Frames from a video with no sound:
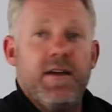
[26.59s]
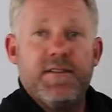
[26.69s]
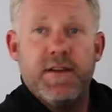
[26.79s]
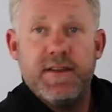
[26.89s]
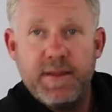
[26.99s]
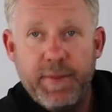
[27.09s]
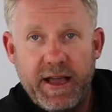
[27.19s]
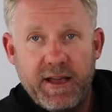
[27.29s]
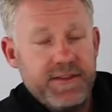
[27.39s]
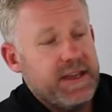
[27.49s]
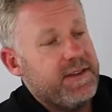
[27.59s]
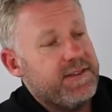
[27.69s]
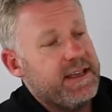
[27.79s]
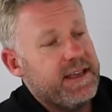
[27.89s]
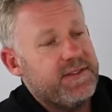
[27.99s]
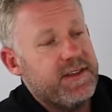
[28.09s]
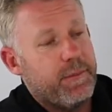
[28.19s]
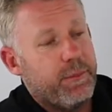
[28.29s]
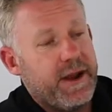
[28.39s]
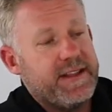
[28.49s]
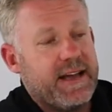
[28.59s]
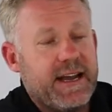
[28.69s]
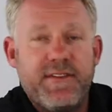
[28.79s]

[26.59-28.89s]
So at the back of here, it gives you the breakdown